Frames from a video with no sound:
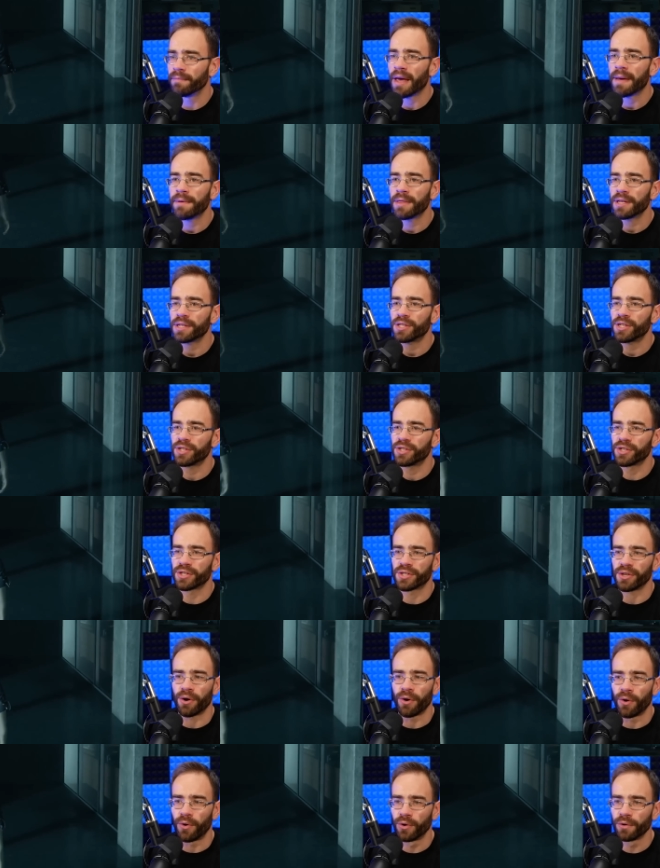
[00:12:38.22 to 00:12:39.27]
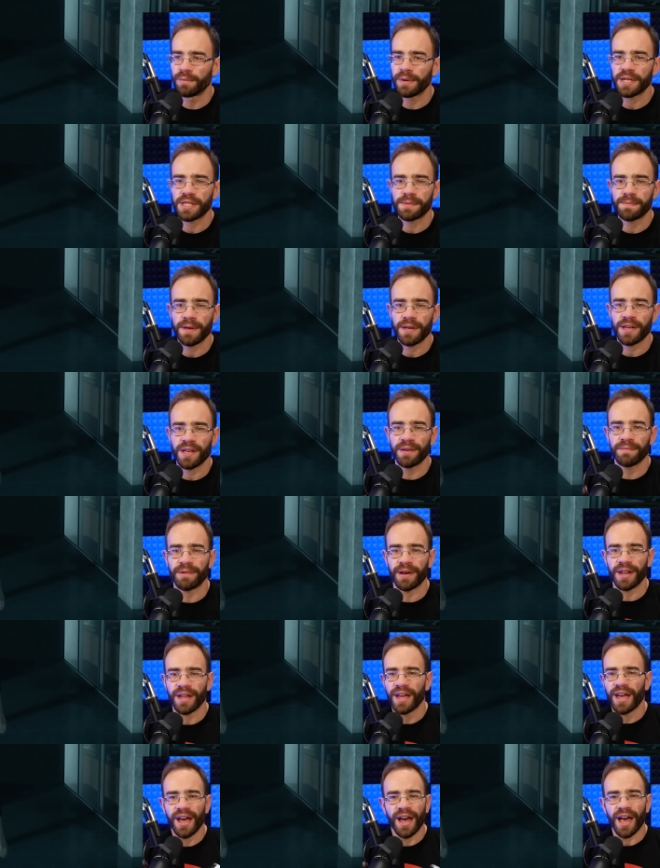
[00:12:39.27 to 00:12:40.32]
Maybe this is just old me speaking,
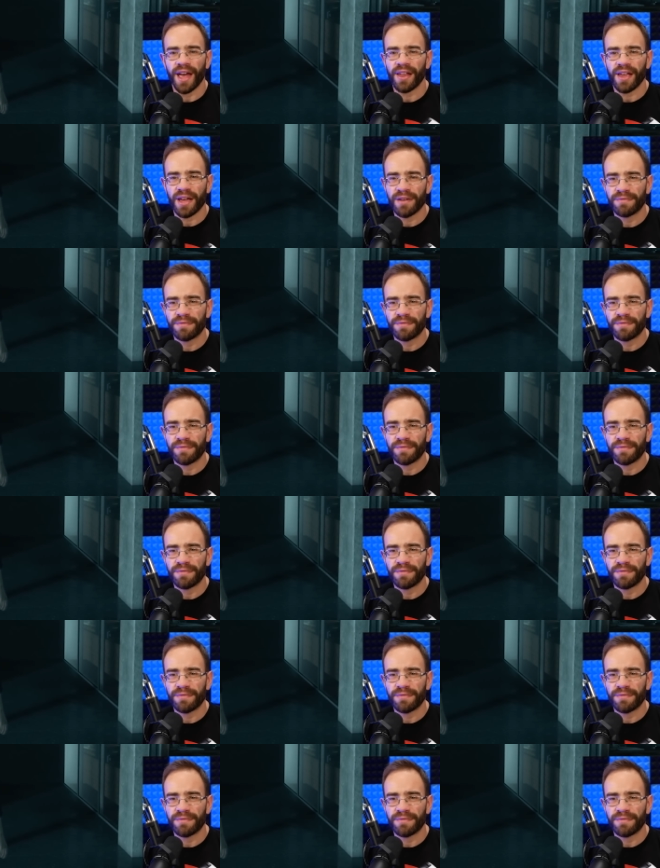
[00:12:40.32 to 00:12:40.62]
but I,